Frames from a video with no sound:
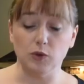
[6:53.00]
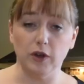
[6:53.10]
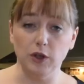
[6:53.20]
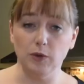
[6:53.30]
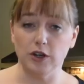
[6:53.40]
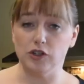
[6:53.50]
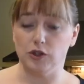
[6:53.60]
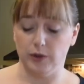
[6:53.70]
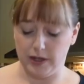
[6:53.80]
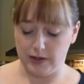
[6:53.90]
what you wanna
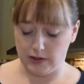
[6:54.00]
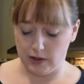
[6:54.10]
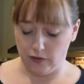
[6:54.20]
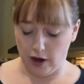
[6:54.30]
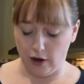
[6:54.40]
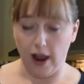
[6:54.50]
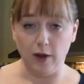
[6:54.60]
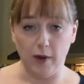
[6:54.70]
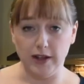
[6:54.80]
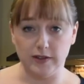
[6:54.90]
do is, you've got your egg
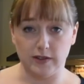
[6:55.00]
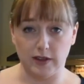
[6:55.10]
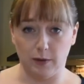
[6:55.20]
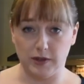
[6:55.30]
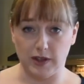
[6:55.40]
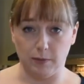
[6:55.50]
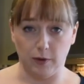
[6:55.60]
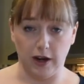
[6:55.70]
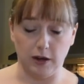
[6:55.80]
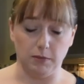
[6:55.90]
whites that we
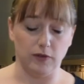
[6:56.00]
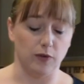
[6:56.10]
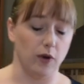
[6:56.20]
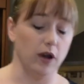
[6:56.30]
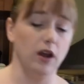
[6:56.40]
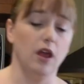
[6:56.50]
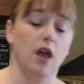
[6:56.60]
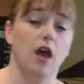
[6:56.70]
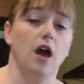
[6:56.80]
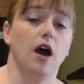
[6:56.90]
separated before.
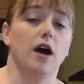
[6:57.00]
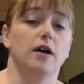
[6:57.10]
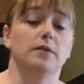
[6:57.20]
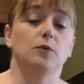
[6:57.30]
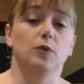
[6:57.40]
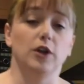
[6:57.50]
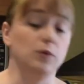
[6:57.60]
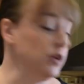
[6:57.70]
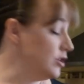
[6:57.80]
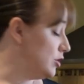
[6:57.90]
What you
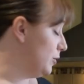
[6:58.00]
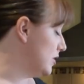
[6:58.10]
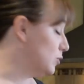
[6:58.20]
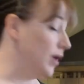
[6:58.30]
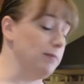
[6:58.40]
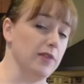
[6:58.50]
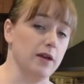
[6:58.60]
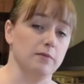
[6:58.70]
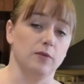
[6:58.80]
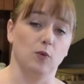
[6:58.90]
want to do is whip
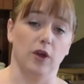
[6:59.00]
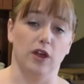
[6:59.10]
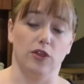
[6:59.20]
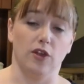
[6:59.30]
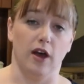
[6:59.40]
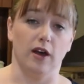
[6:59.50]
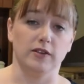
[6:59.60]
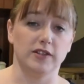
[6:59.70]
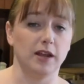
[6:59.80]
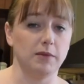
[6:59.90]
them with a
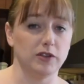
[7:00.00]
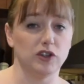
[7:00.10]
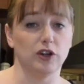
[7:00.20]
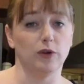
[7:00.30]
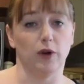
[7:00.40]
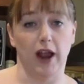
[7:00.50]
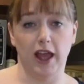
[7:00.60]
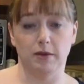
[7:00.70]
stand mixer or a hand